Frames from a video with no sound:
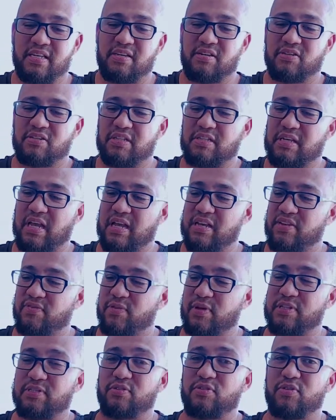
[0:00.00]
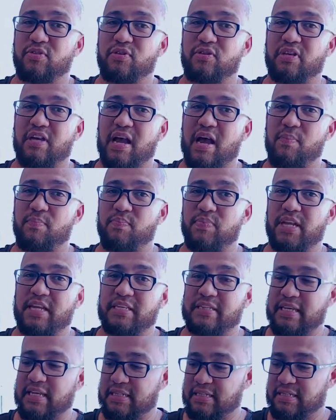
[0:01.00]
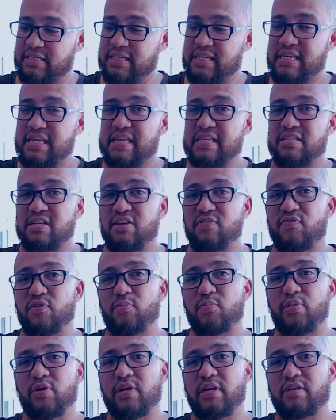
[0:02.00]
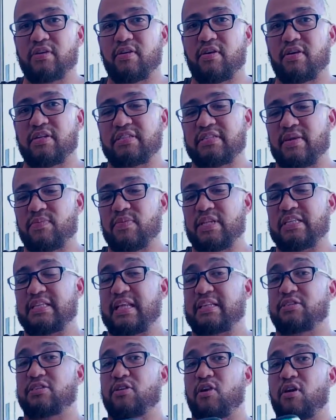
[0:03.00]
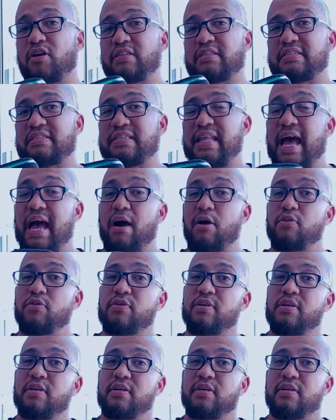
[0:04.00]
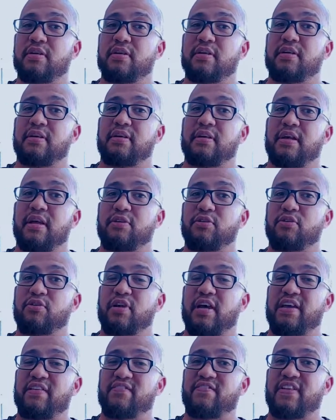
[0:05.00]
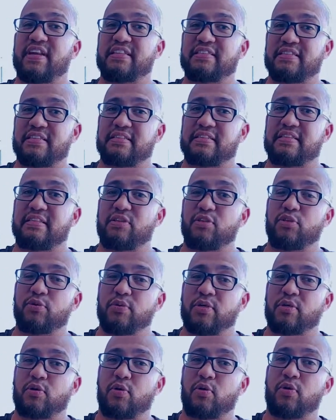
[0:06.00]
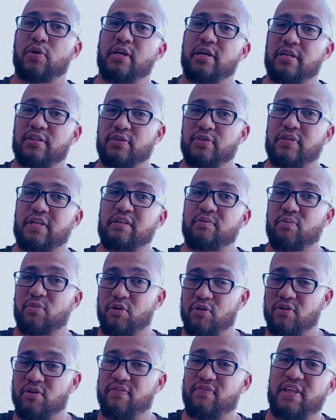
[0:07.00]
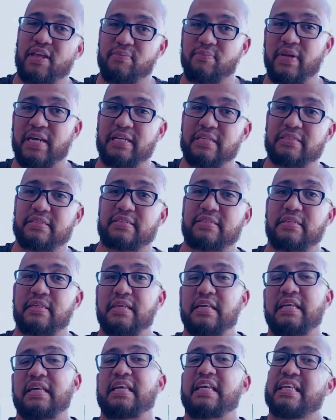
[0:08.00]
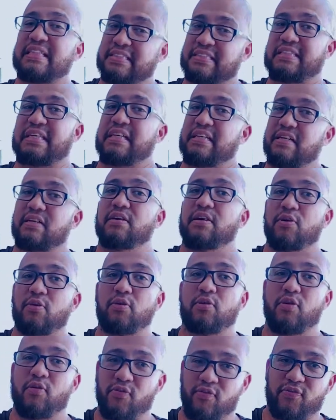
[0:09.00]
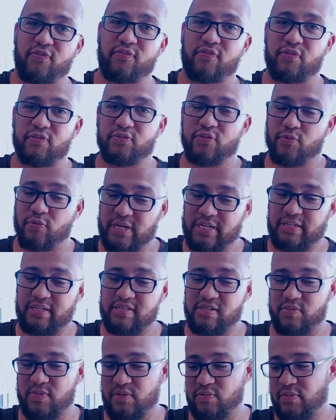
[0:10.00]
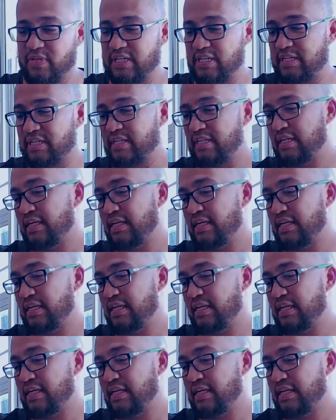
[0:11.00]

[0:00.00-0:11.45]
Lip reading: It kind of wants to look up like that. So if you put it on something that slants down and you try and face it into a corner to get more of that bass, it's gonna roll off because the weight is a bit weird.